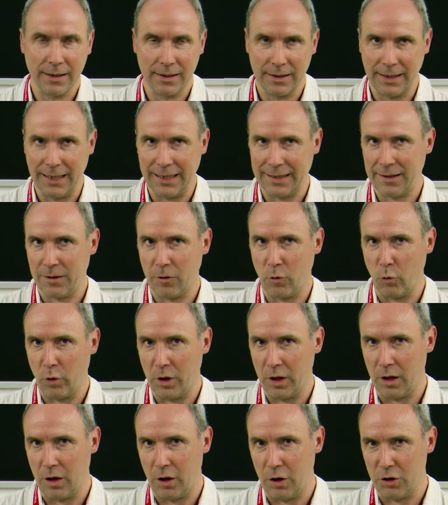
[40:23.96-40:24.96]
That
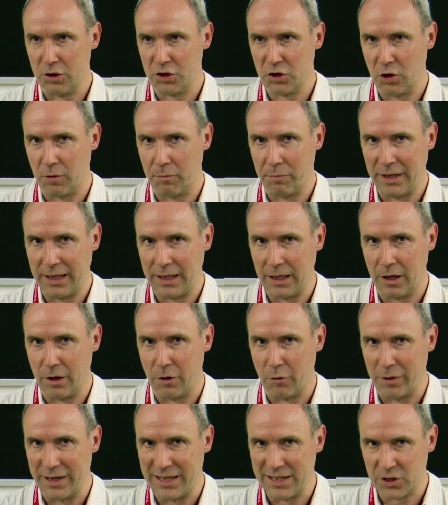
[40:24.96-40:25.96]
will also be a
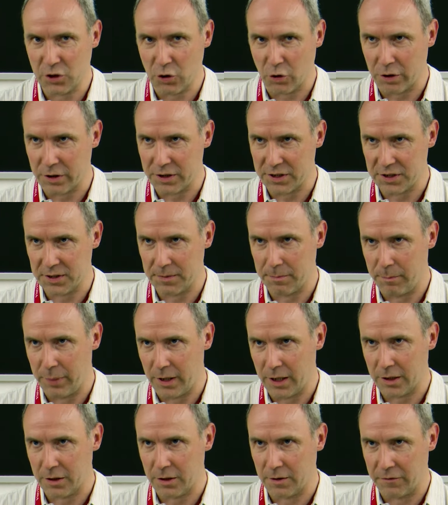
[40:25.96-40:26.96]
resource
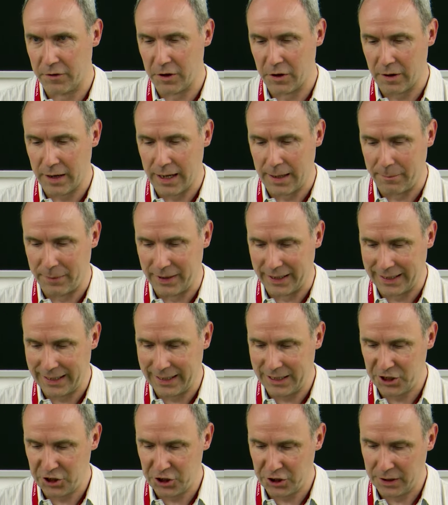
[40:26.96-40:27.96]
part of your
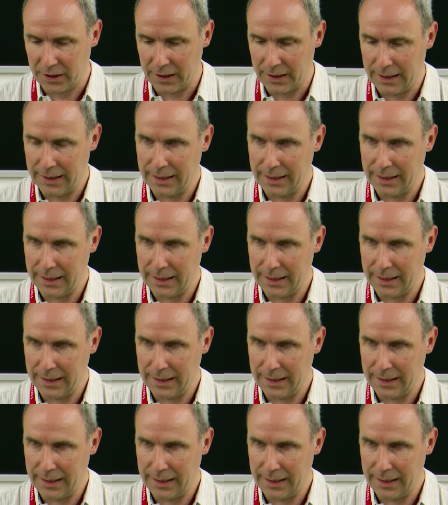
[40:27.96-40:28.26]
application